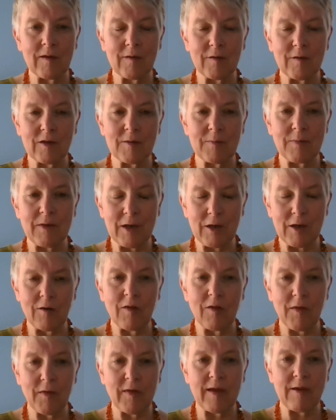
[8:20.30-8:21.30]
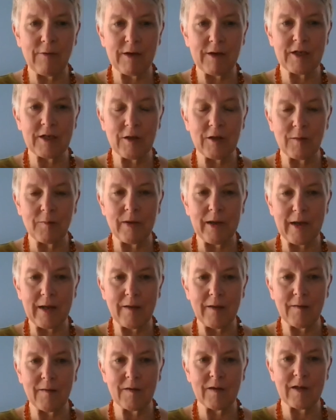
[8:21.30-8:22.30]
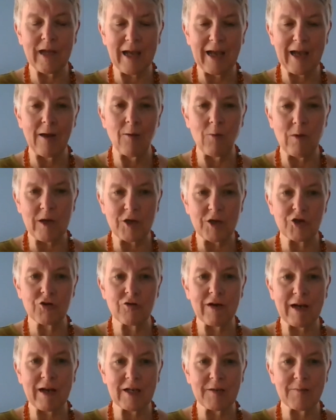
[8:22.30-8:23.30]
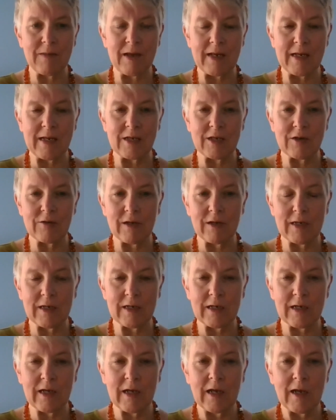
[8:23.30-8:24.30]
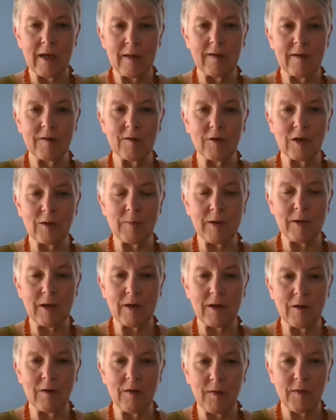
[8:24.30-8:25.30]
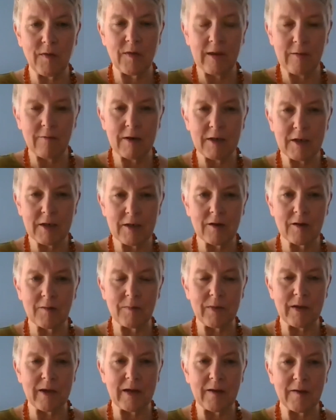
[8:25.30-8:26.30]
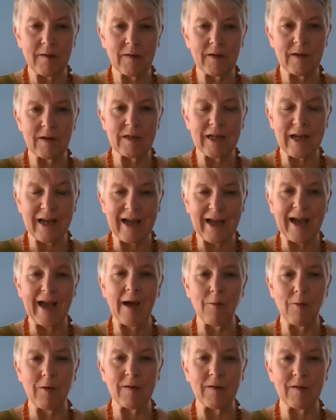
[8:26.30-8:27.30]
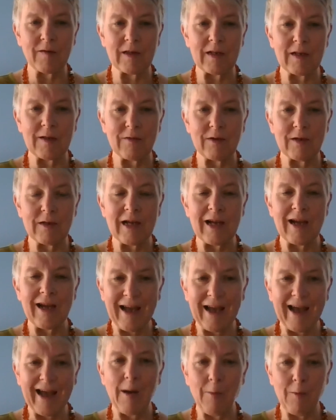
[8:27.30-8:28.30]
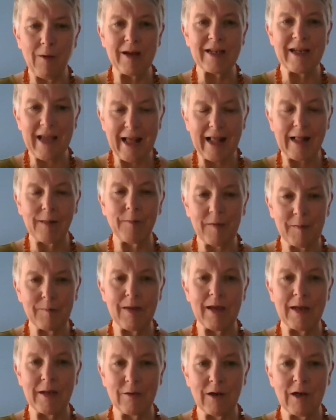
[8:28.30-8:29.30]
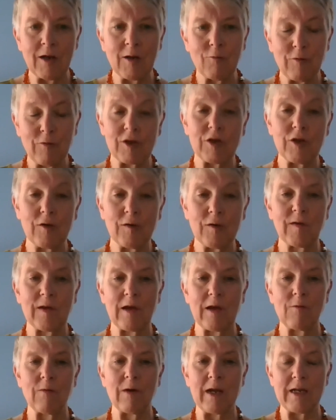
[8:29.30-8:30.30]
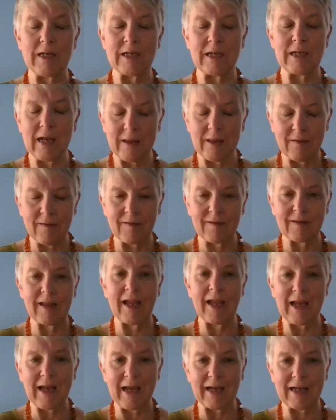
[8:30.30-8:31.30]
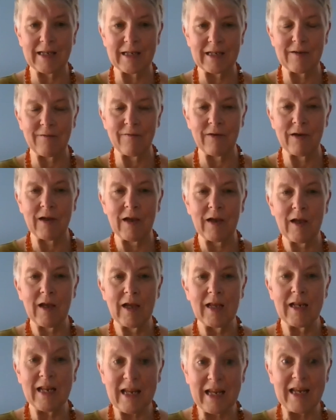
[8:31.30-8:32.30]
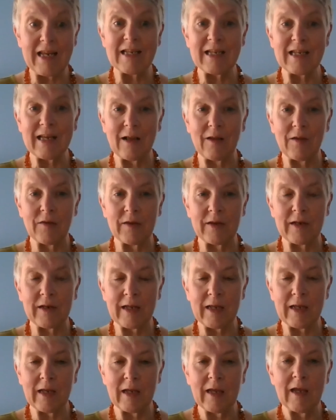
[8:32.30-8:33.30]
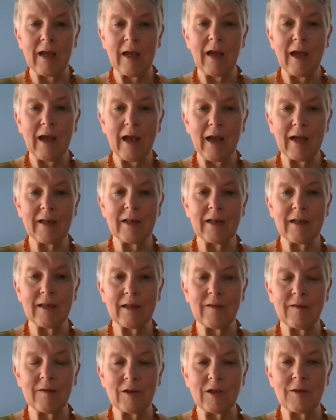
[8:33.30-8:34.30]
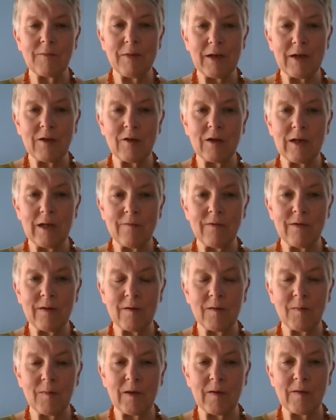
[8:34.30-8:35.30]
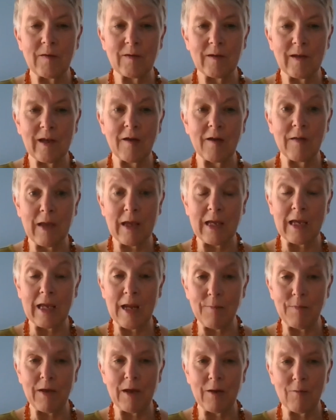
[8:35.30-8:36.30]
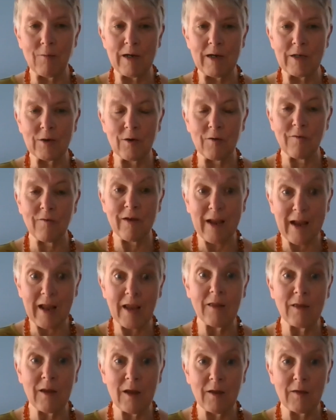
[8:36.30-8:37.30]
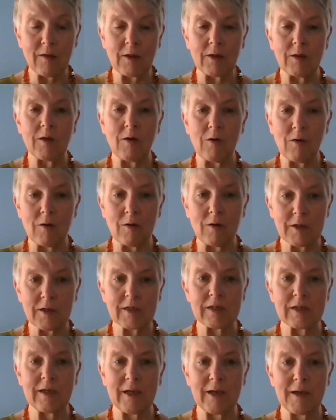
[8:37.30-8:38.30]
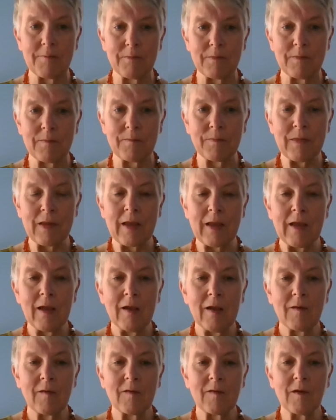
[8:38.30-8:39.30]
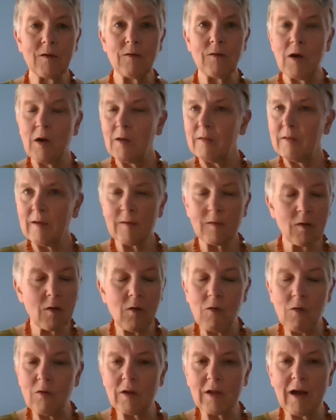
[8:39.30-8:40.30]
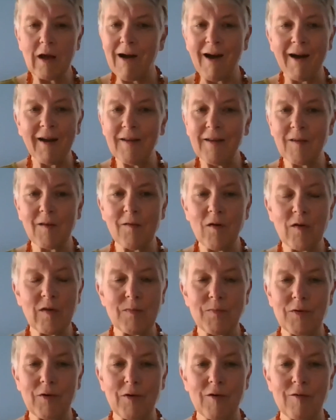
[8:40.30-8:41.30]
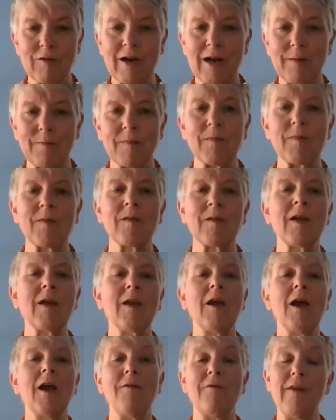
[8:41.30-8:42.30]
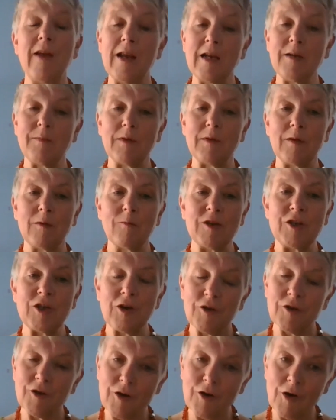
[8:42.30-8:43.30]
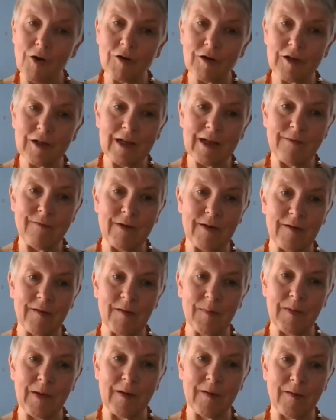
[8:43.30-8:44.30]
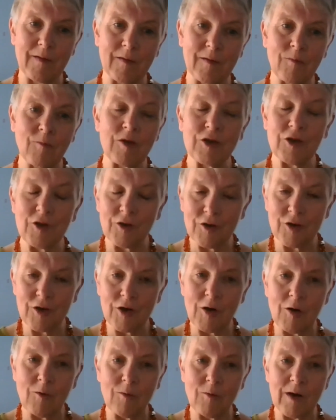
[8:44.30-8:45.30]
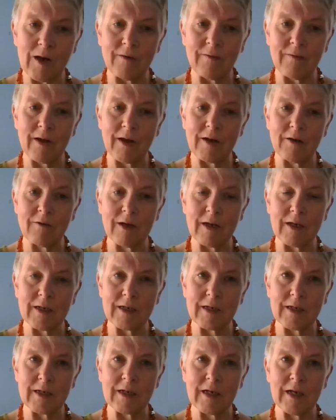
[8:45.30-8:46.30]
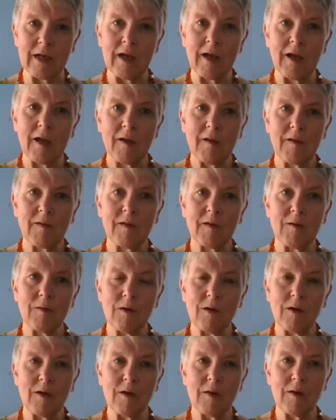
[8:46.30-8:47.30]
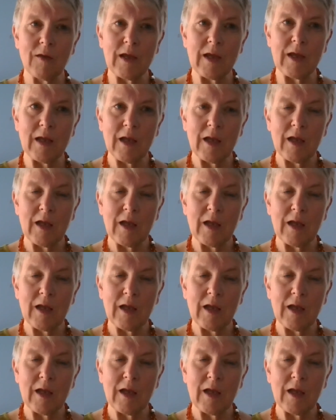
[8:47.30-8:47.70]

to be a good theoretical base to how we attract men into it. There's got to be a good theoretical base into how it's delivered, how it helps men reduce their weight and stay active and eat healthily. And there's got to be a good evidence base of how they keep that weight off in the long term. So there's all kinds of other programs available which are not evidence-based, which are not well evaluated. So the